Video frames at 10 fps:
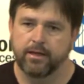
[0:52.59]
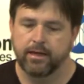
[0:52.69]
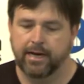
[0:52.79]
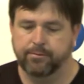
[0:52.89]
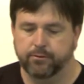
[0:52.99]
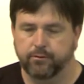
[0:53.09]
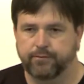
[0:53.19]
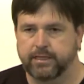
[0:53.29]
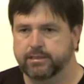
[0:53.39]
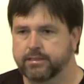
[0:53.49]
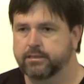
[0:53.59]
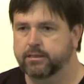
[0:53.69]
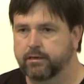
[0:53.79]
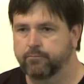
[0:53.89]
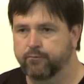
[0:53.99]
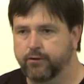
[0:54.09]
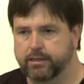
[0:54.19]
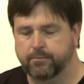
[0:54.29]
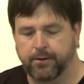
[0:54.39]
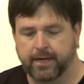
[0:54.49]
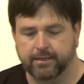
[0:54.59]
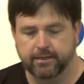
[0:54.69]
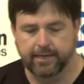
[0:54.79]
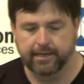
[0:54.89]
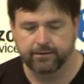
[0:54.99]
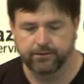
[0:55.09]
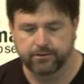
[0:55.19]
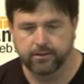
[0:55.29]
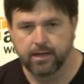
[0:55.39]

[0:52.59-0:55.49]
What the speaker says: and App Store features can provide spikes in downloads.